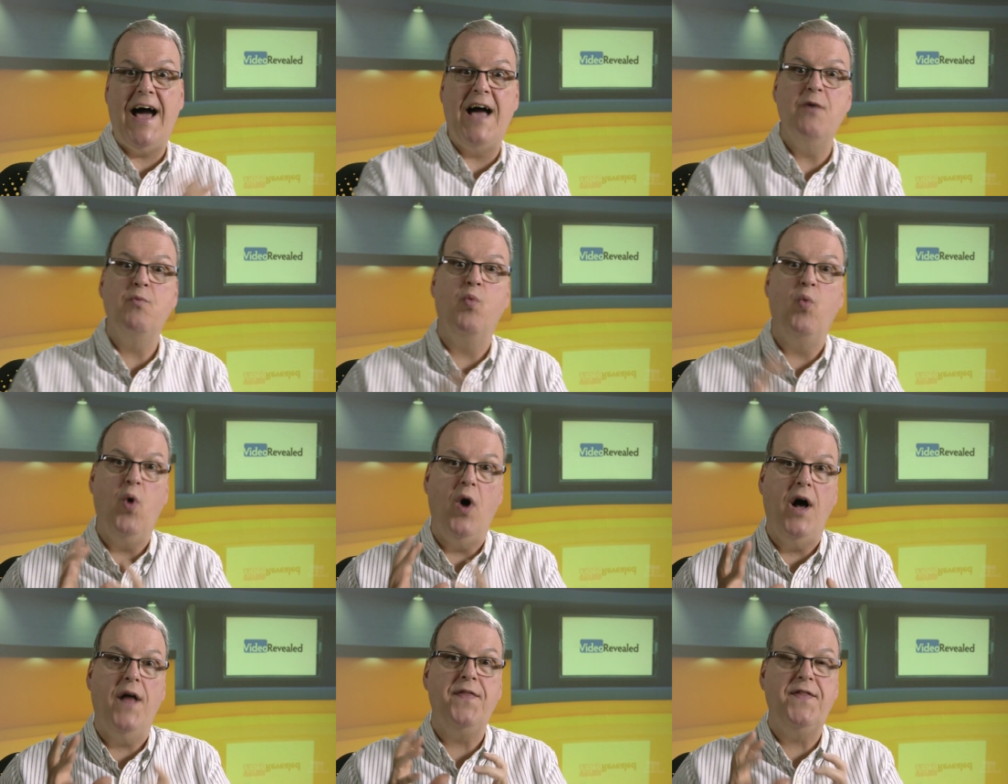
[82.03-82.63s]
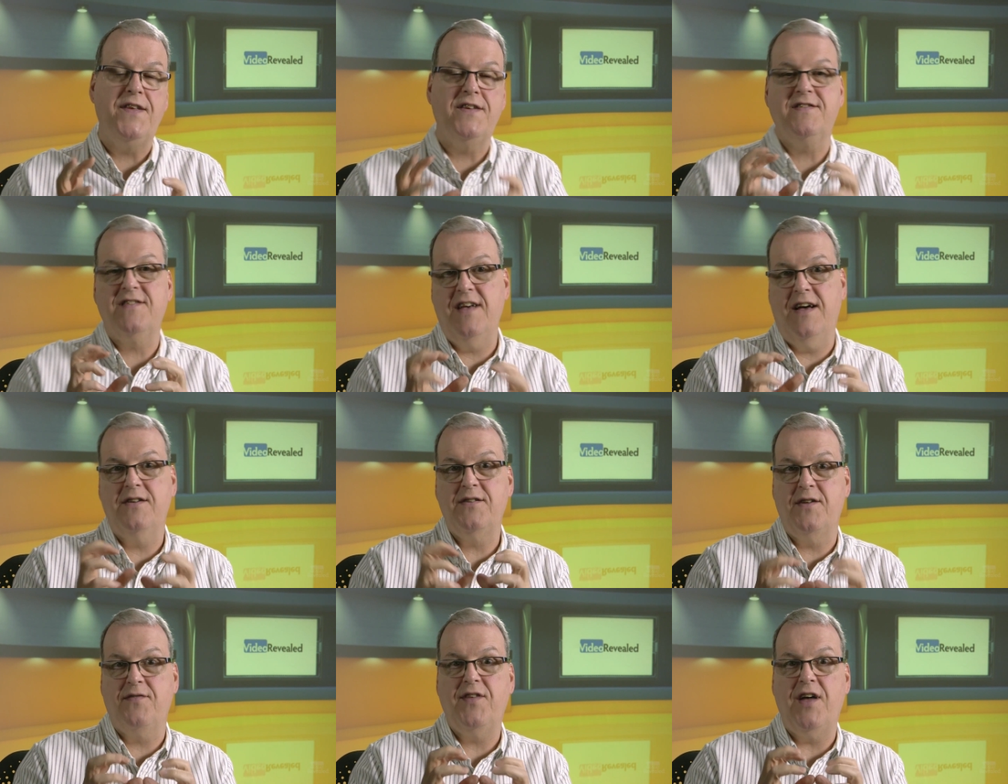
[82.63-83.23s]
I want the
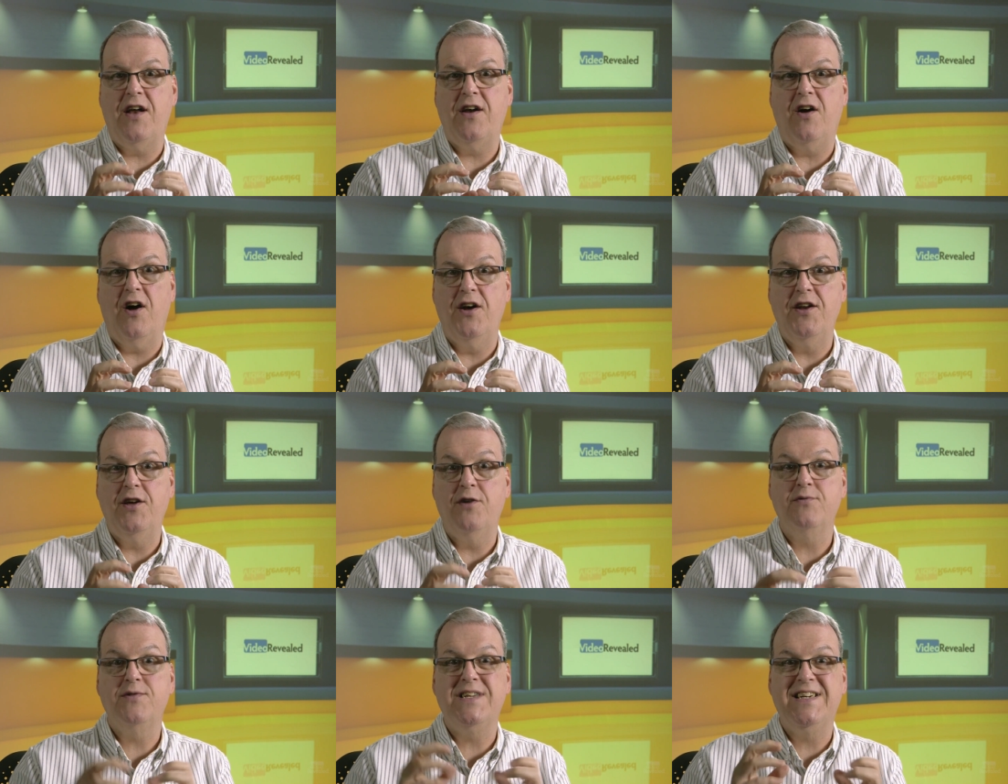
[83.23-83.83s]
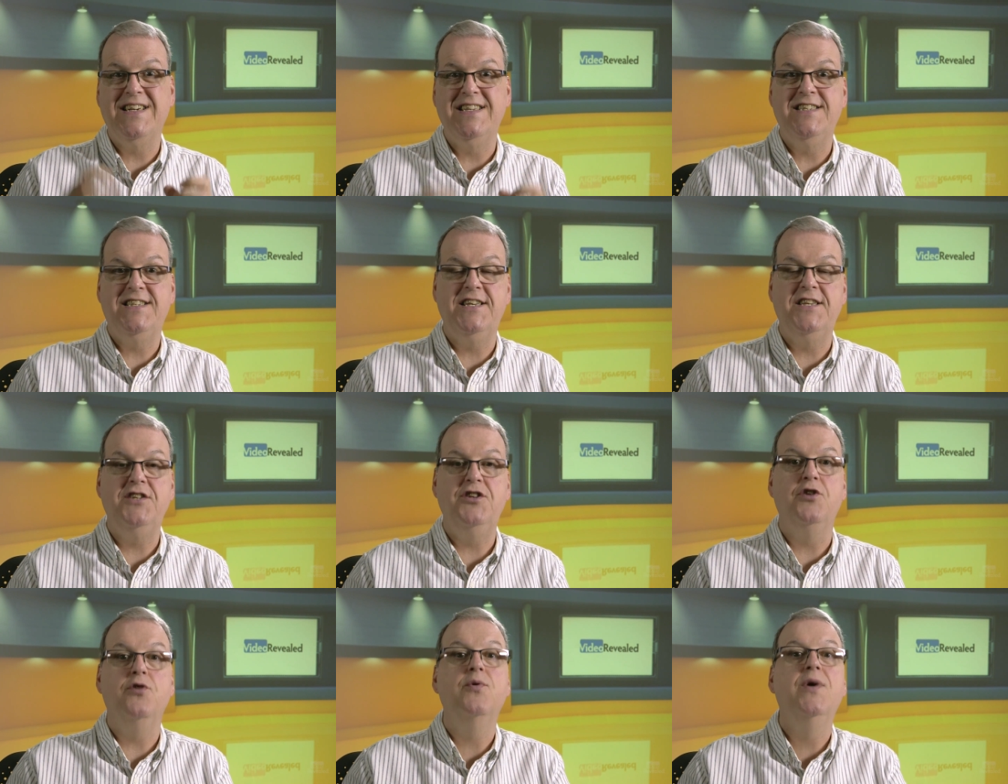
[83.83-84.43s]
sound of that audio to
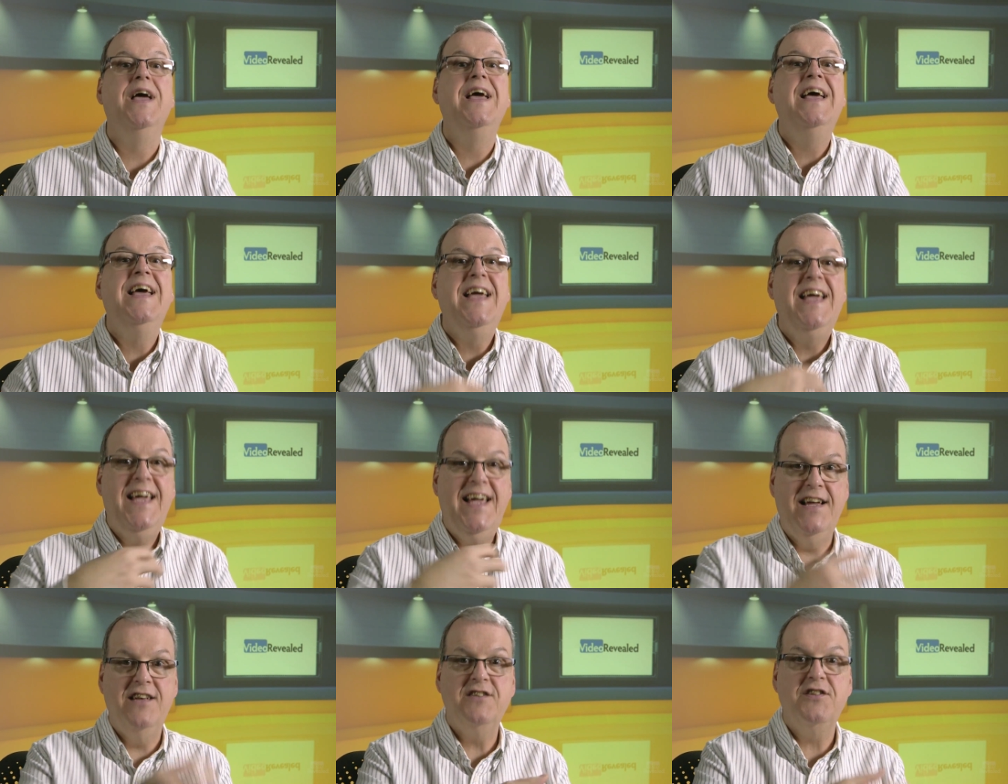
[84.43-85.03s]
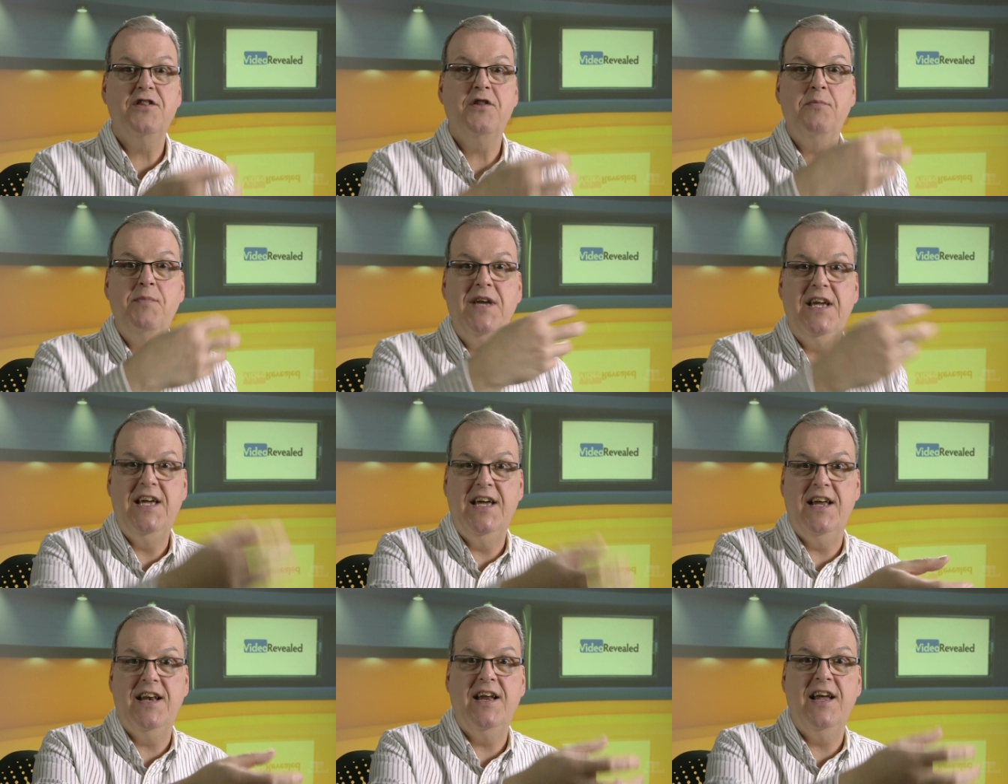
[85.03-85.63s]
continue into the
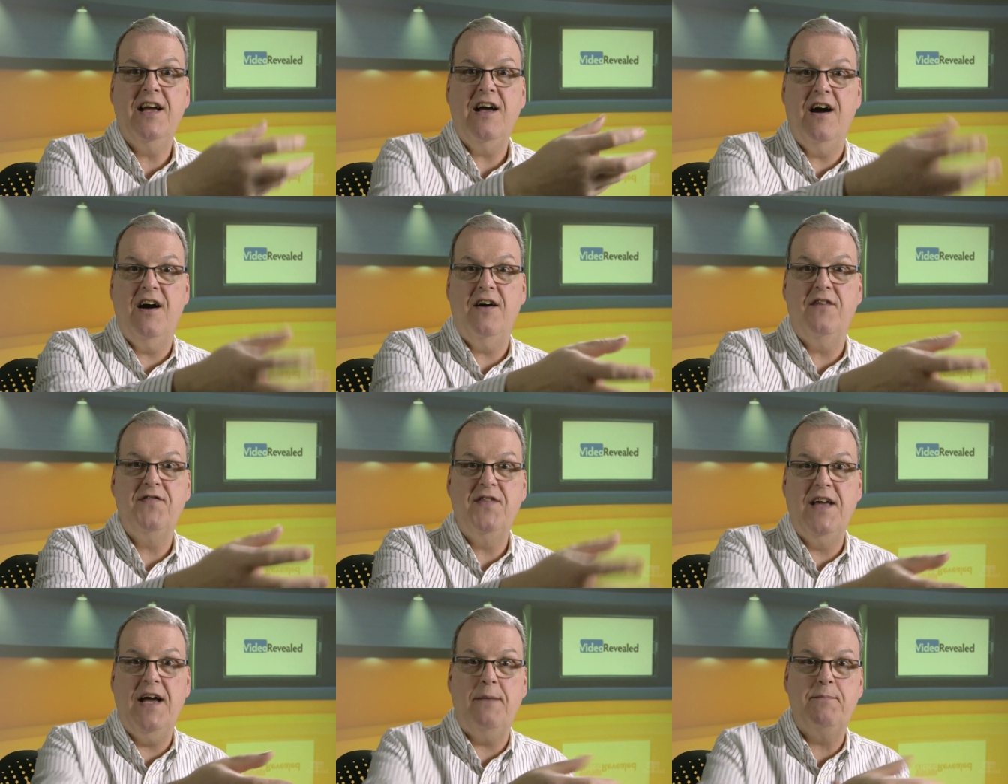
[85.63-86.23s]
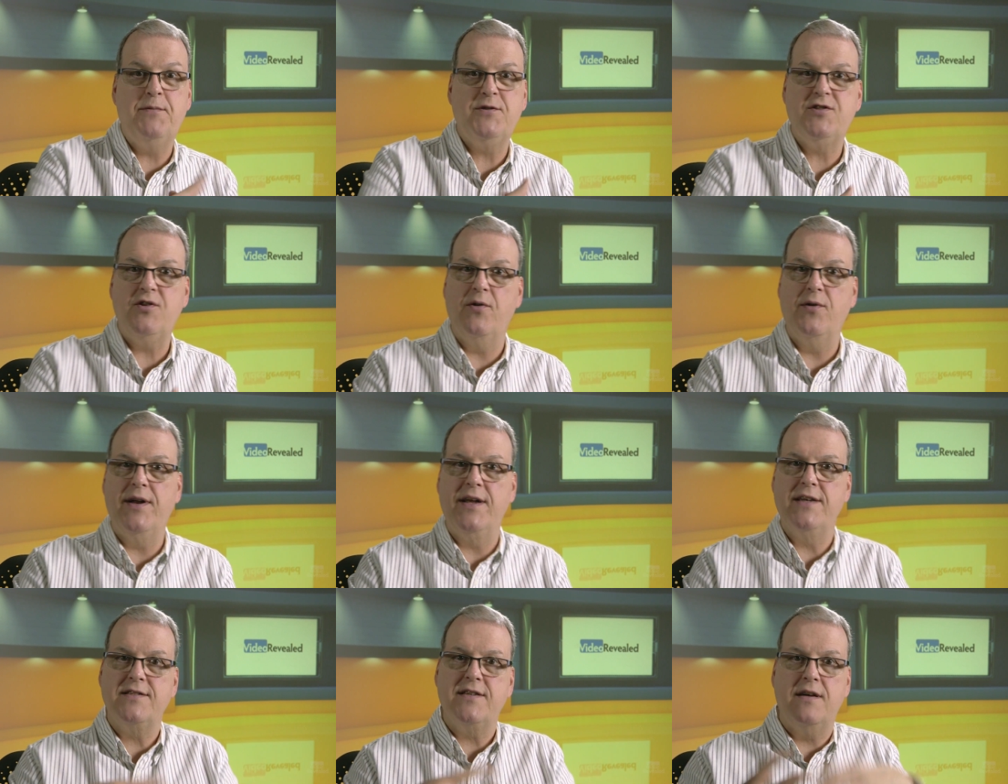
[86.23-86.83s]
beginning of the
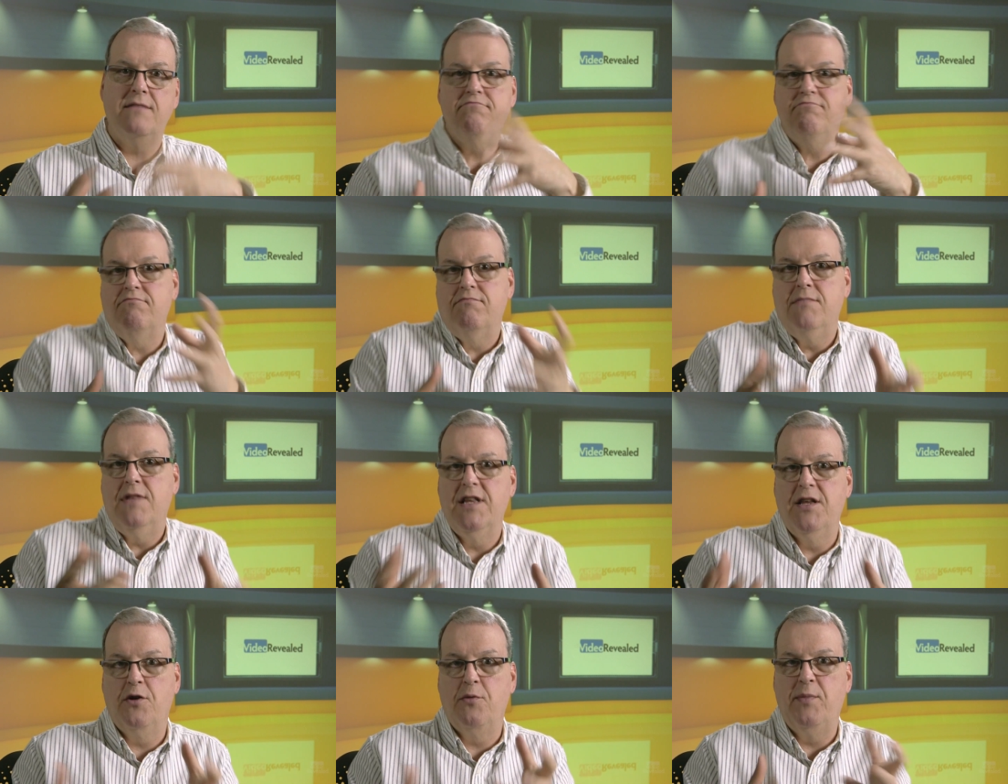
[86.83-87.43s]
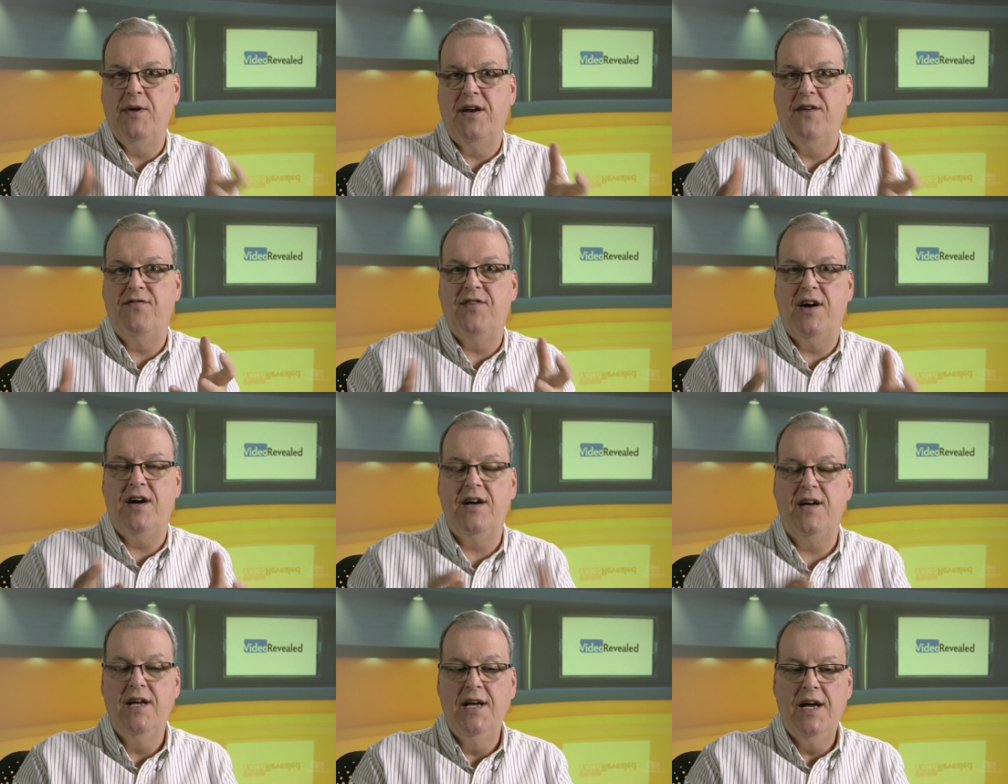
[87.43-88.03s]
episode as a little bit of
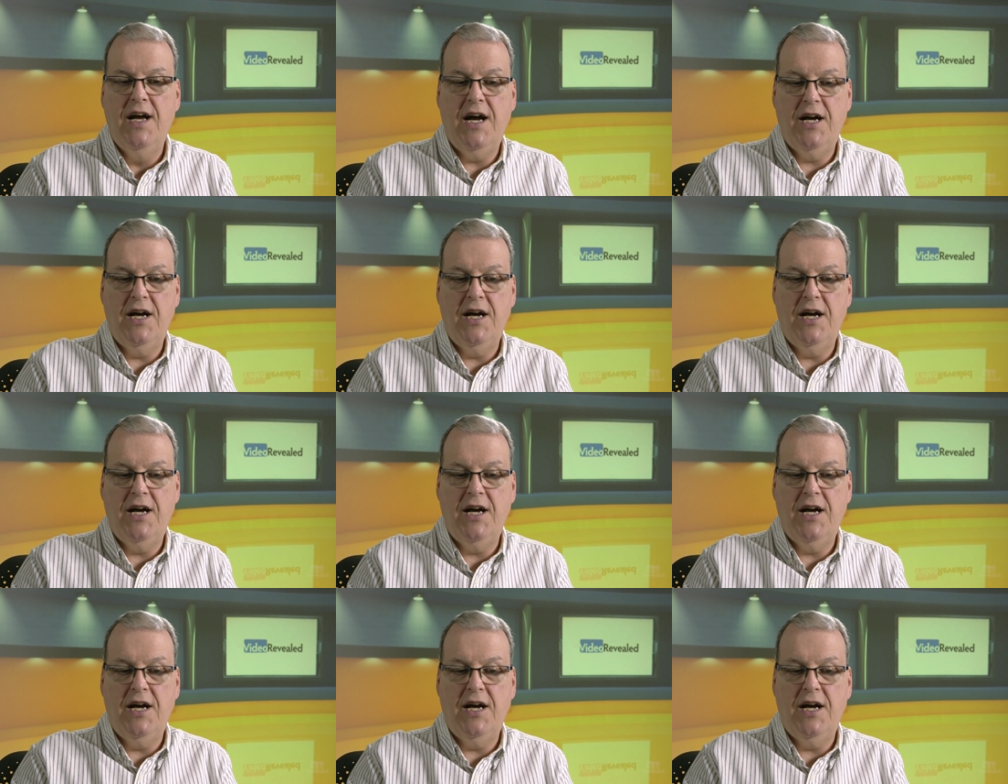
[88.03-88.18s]
a,